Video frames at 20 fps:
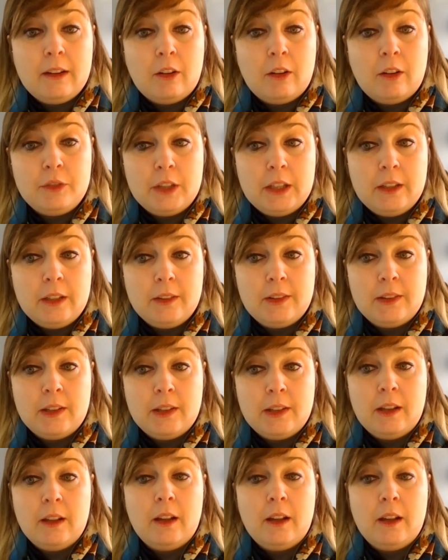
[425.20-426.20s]
of this
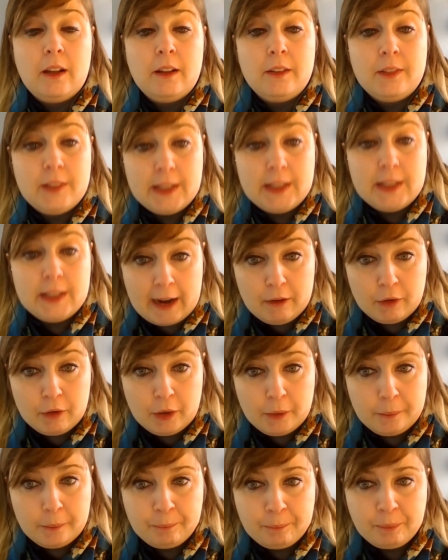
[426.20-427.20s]

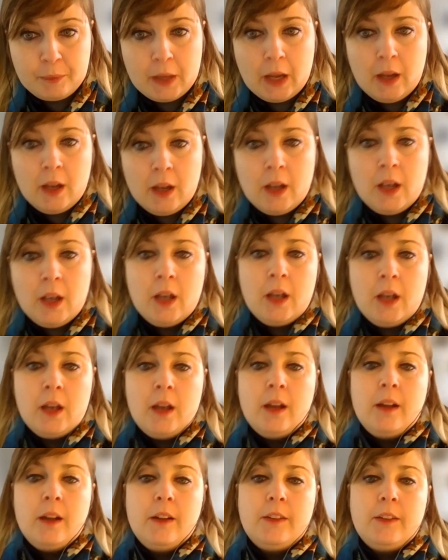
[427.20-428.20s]
scenario.
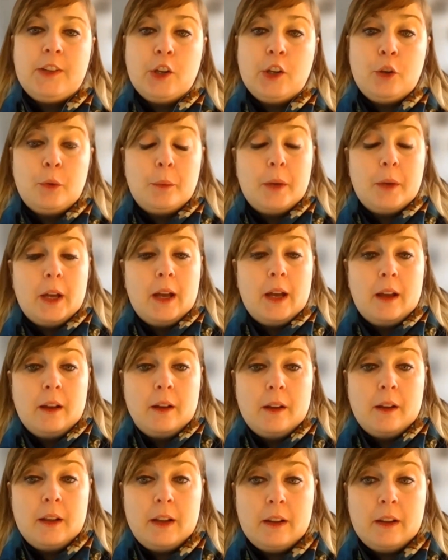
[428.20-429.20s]
So
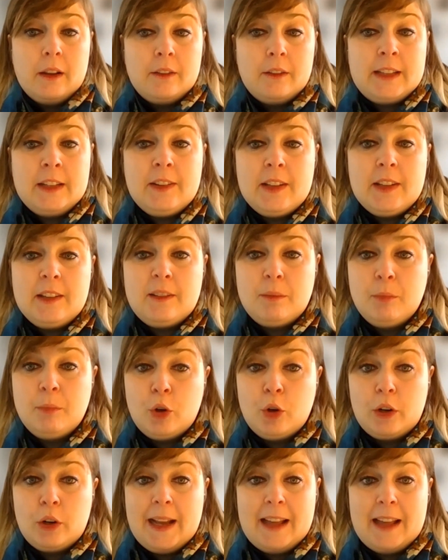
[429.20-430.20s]
this is
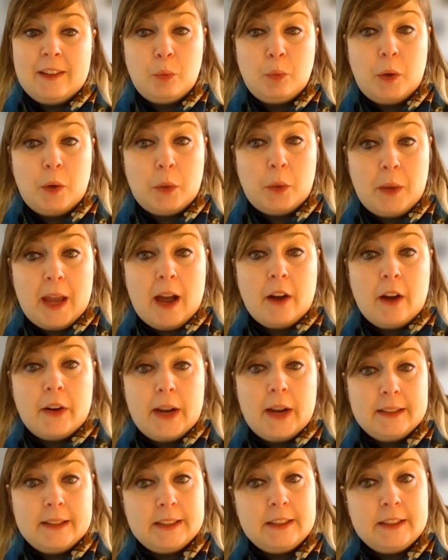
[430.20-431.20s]
more or less where we are
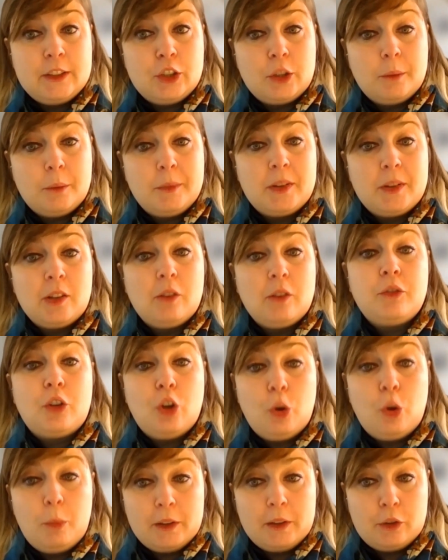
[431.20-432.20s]
at in terms of
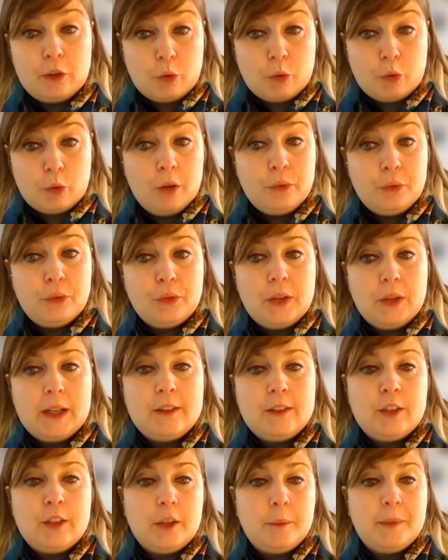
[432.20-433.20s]
global growth.
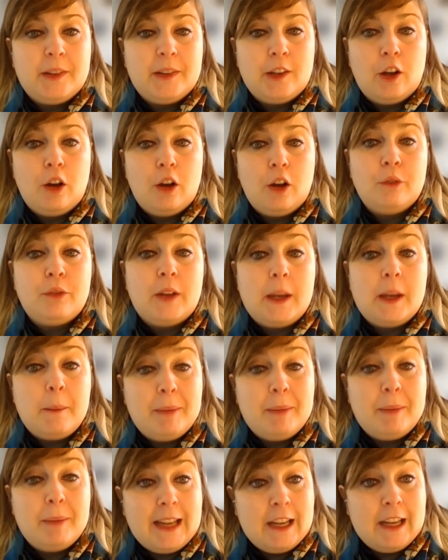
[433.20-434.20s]
In terms of
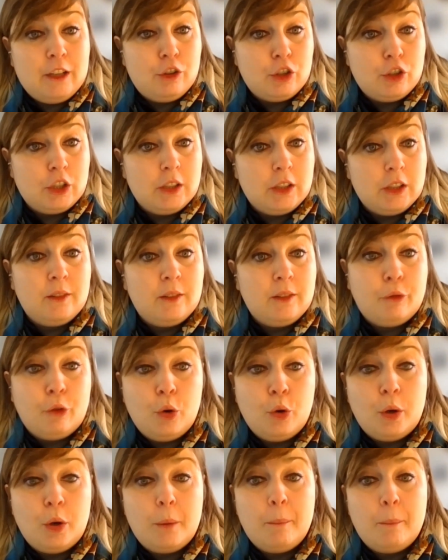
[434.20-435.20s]
implications
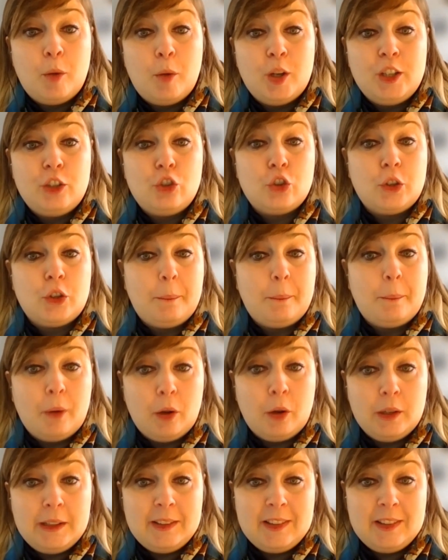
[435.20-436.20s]
for monetary
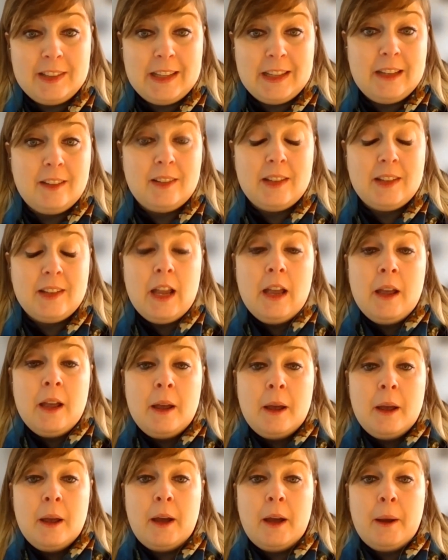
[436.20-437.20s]
policies,
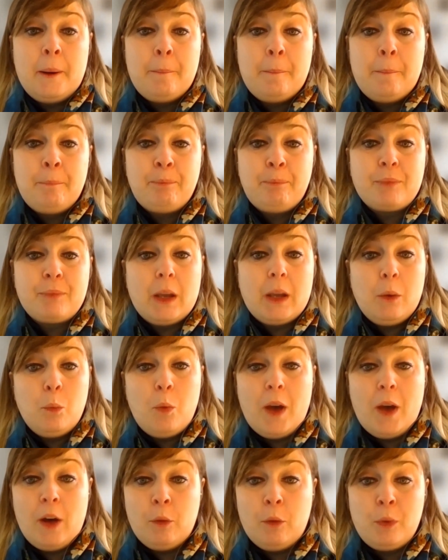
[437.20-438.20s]

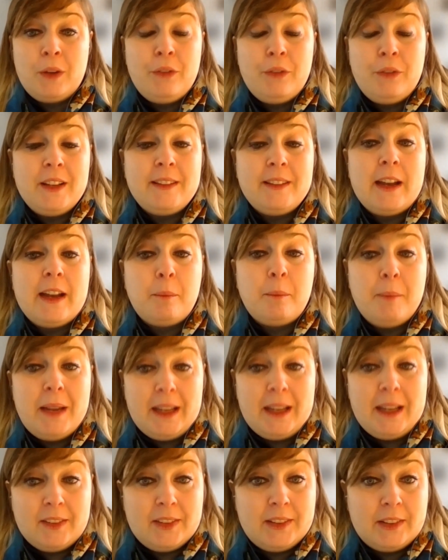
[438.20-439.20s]
well, we think they're
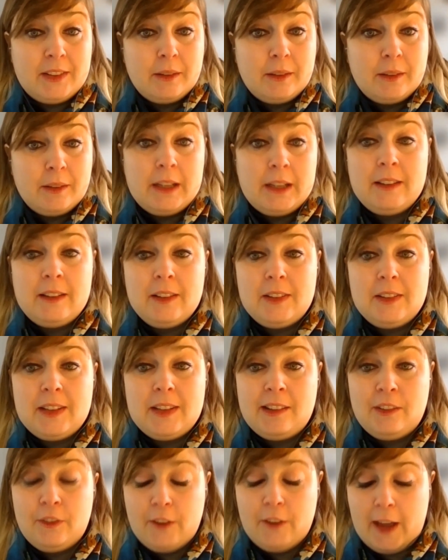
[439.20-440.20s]
mixed in the
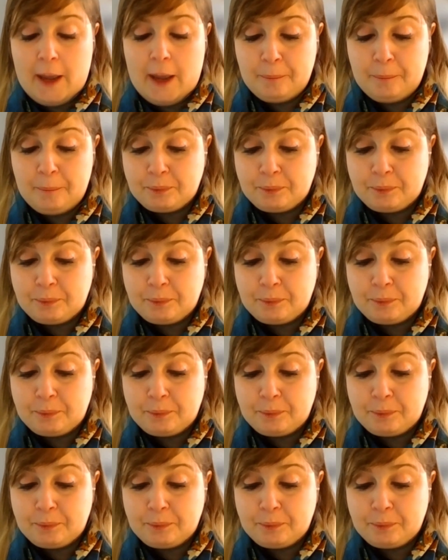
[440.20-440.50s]
sense that